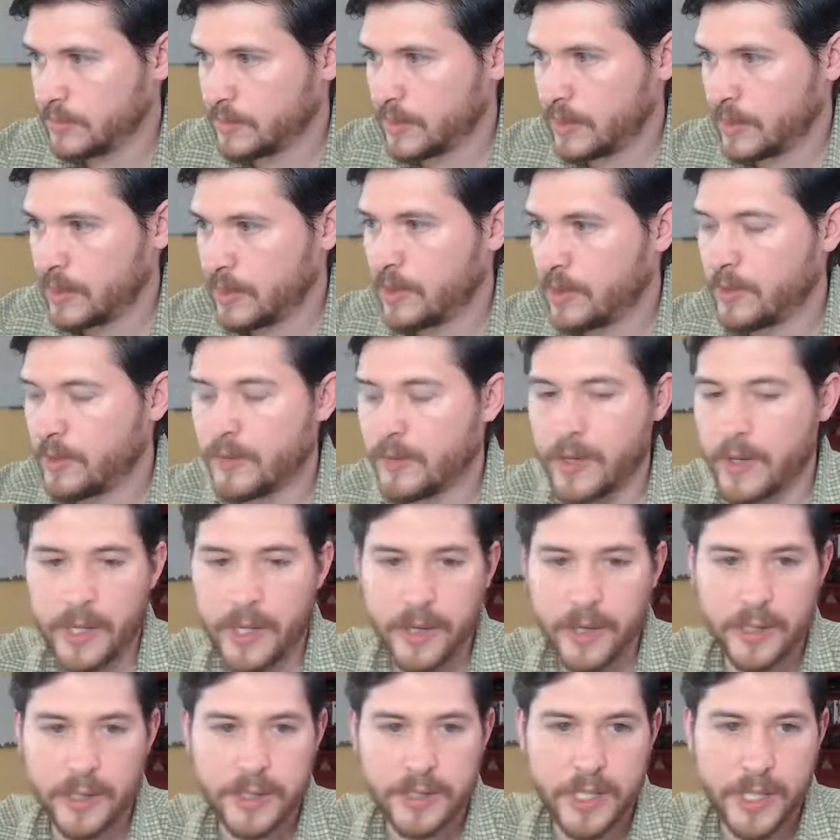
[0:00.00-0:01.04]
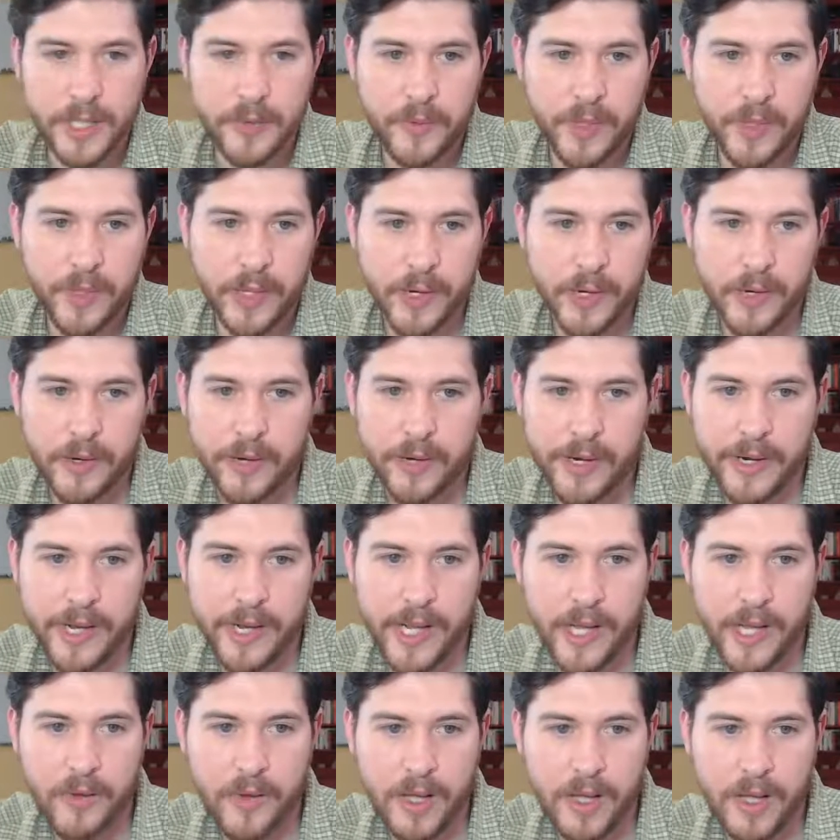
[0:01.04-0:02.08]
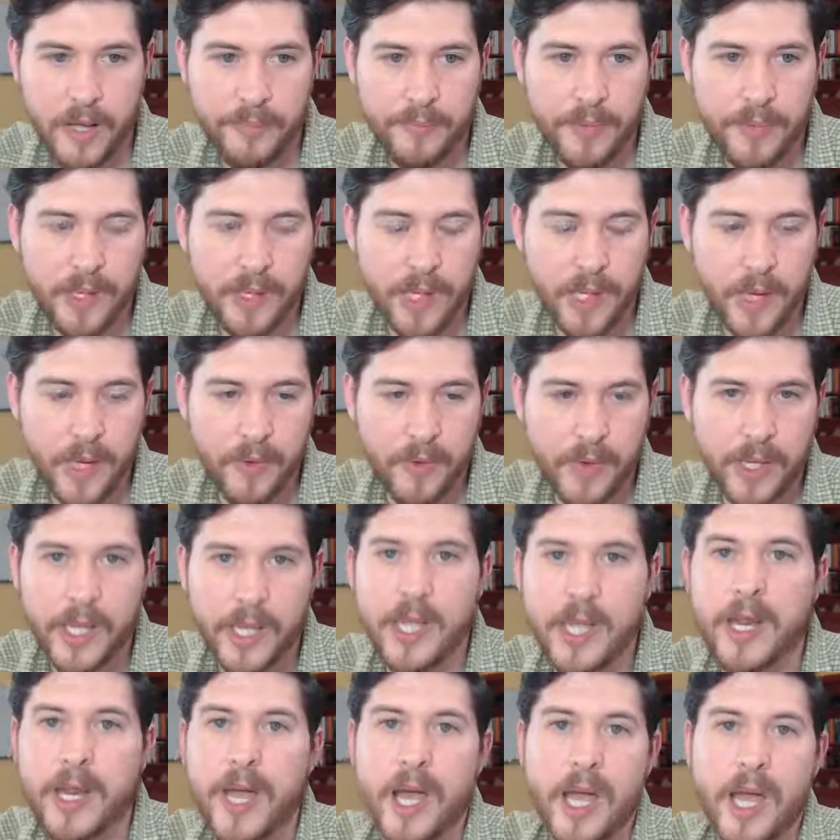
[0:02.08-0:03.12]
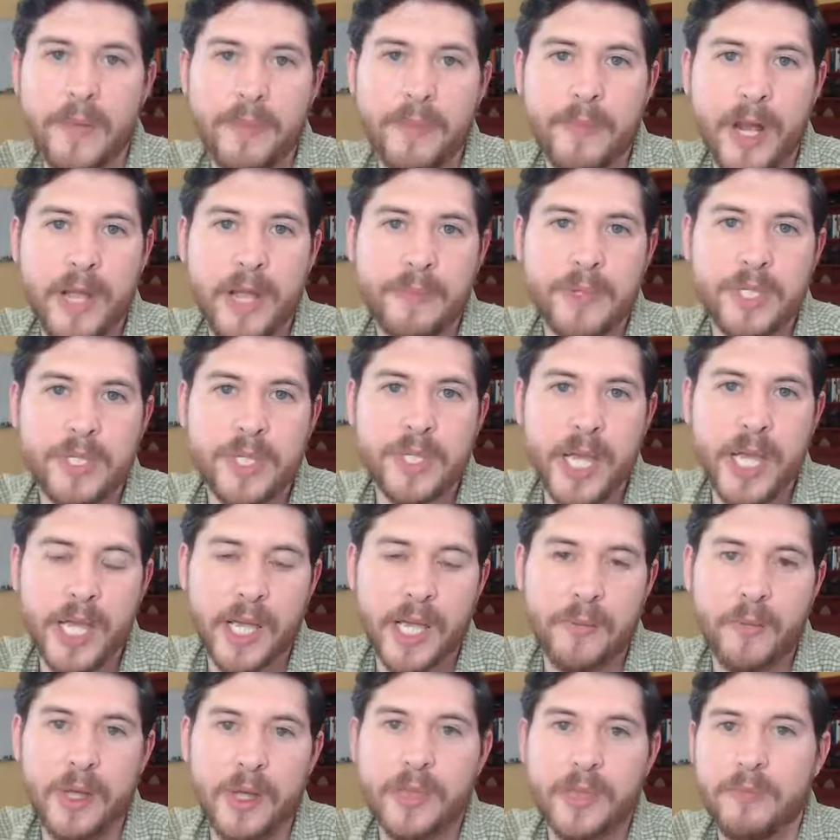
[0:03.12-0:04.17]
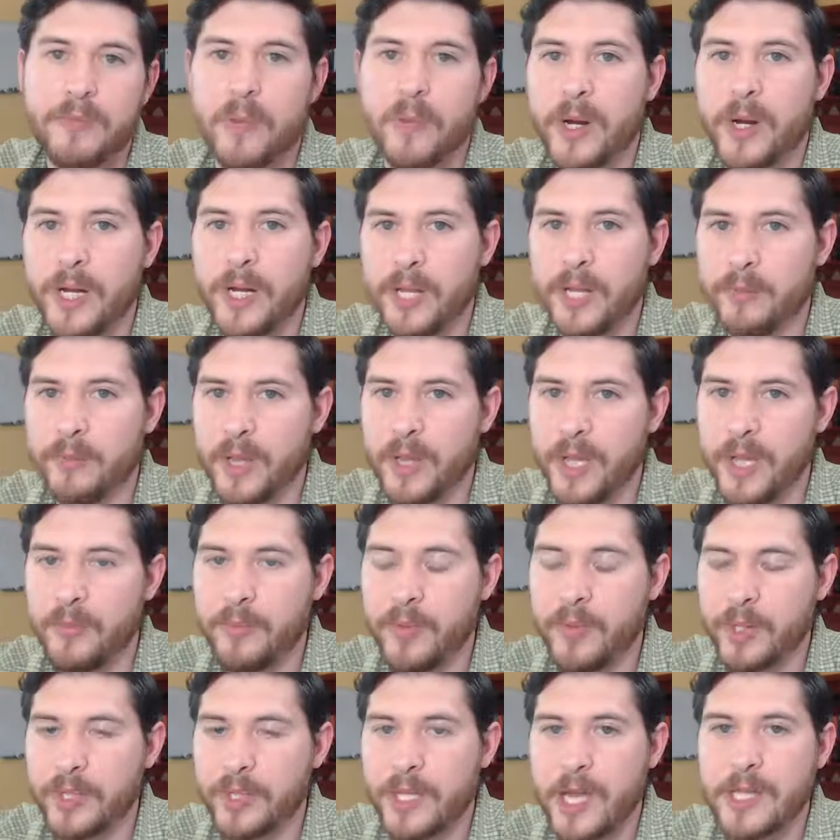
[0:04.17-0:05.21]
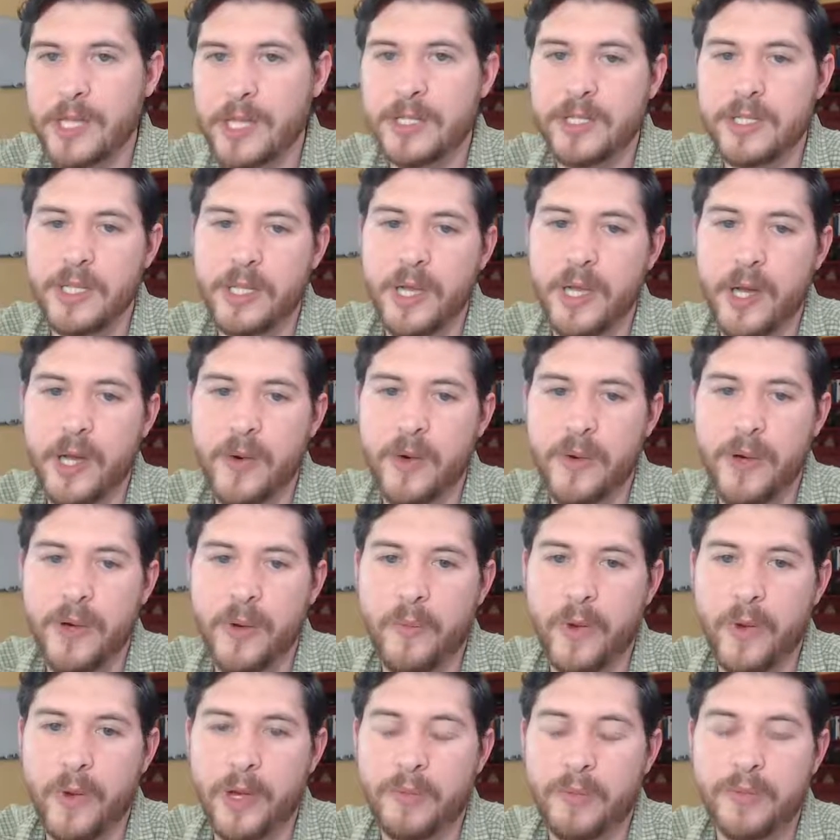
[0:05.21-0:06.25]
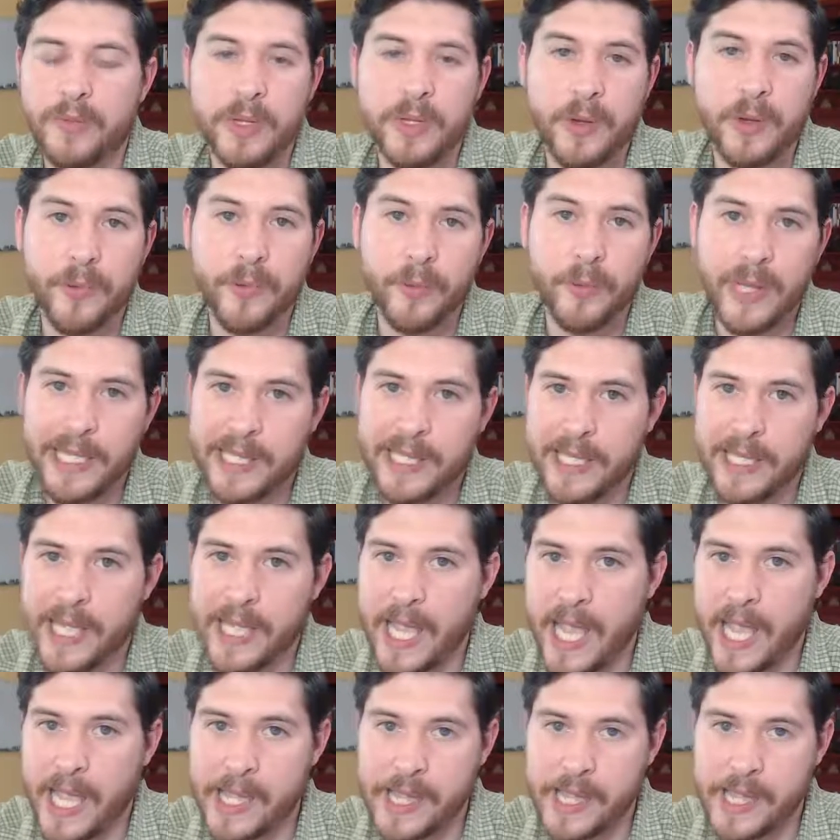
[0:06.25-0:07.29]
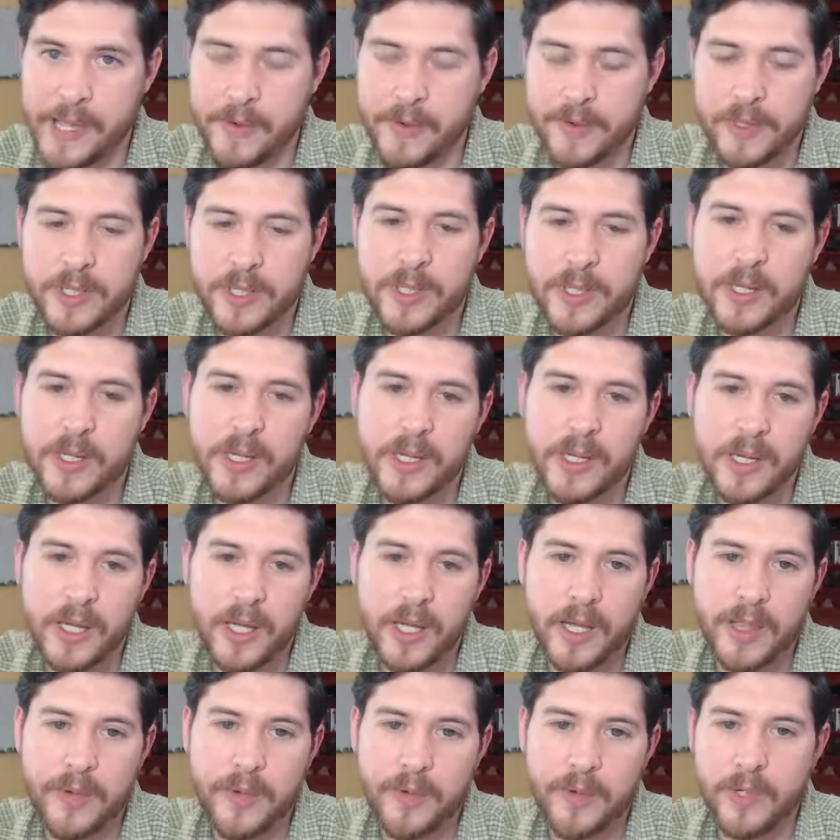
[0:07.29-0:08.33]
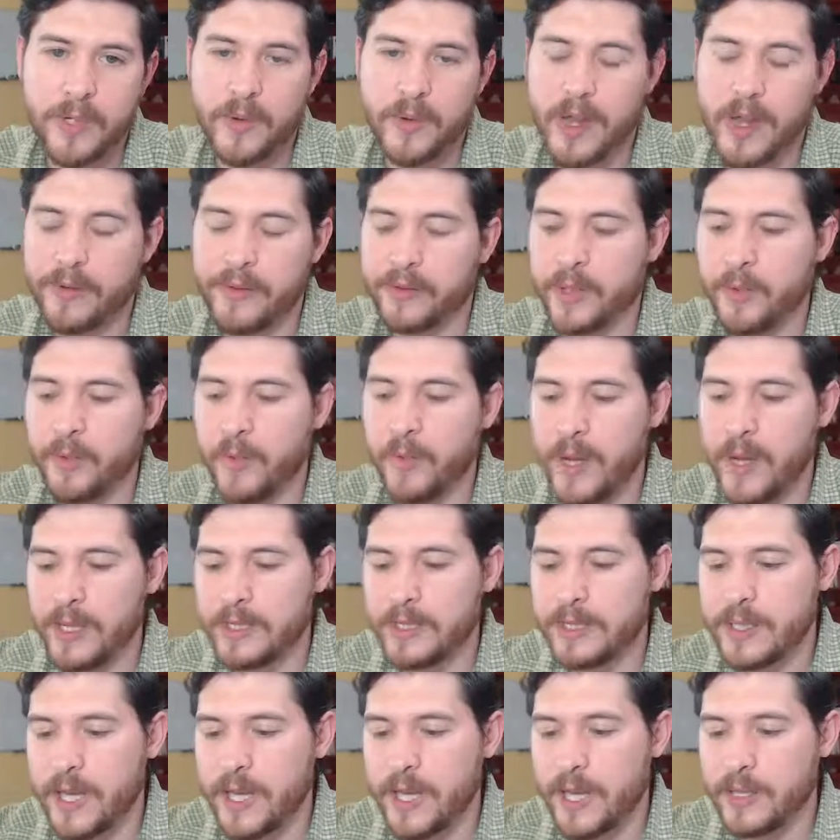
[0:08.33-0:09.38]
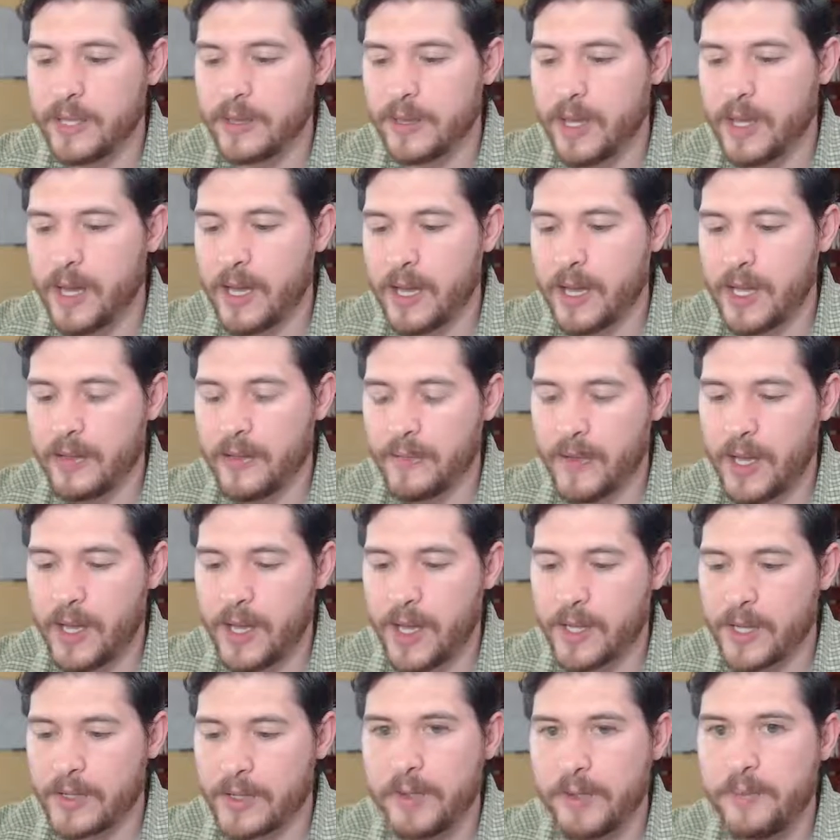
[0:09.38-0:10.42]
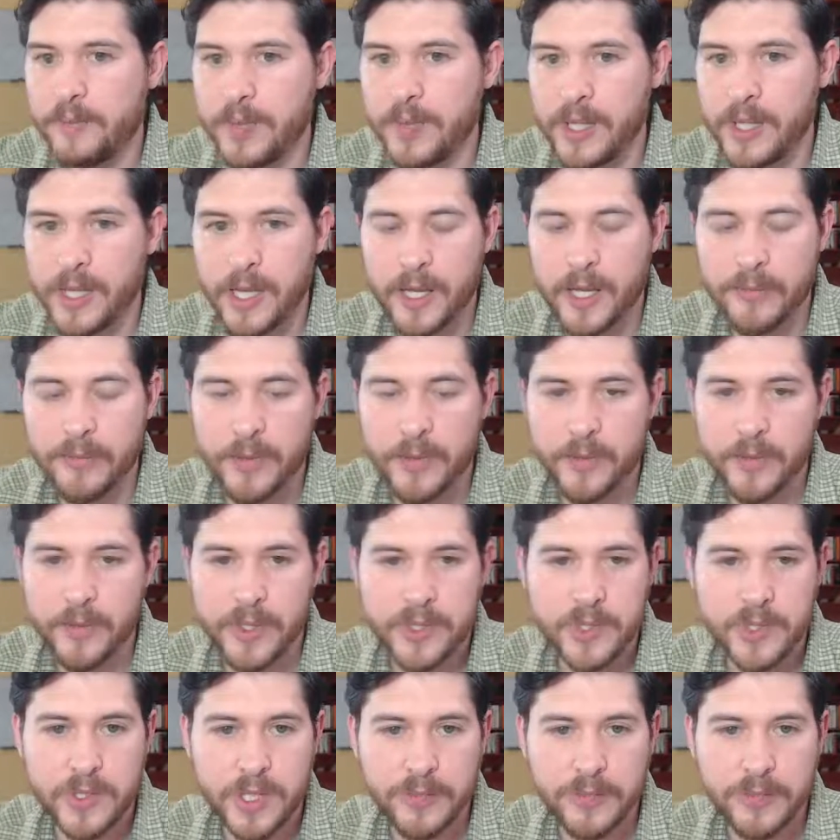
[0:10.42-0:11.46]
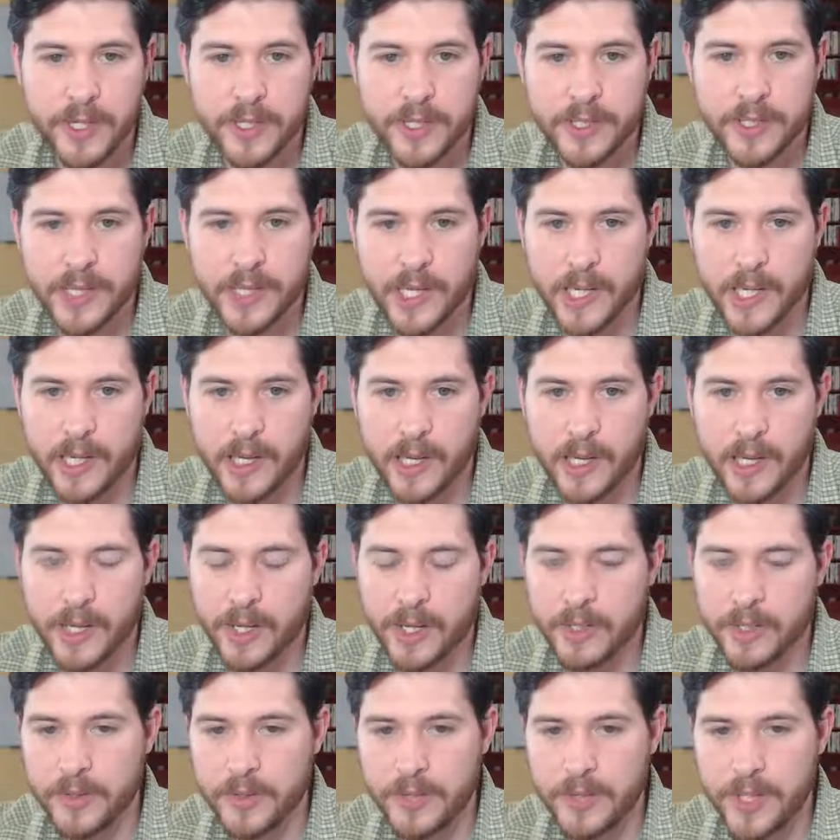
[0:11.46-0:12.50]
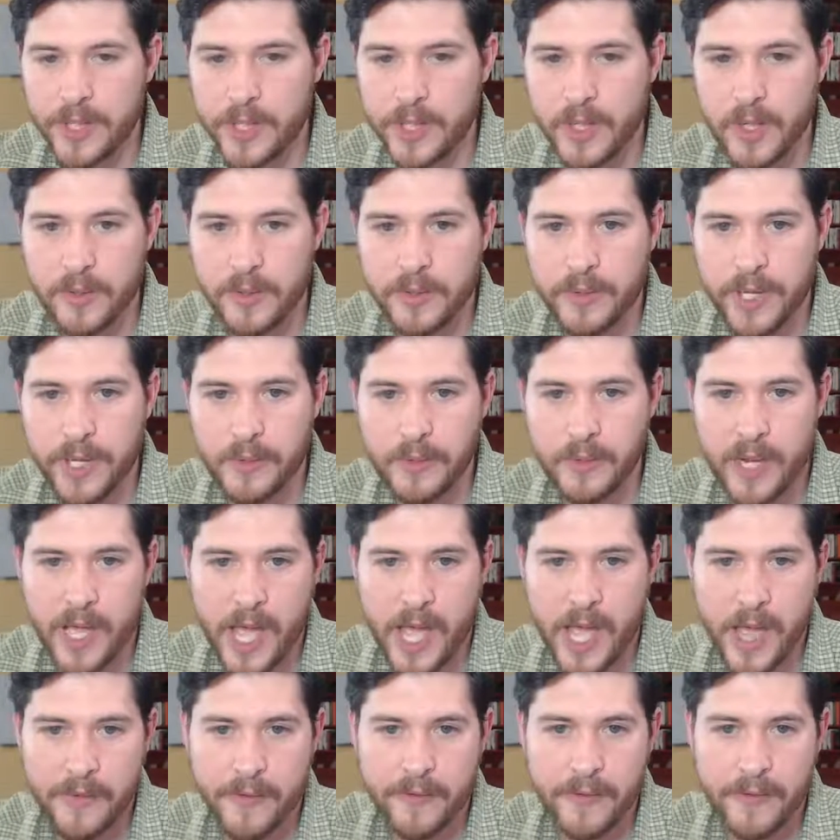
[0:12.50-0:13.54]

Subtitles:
All right, looks like we are now up and going. And hi, my name is Jacob with MarketingPlayBook.co. Welcome to the weekly hangout that we do every Wednesday live at 2 p.m. And we stream it on YouTube, and we have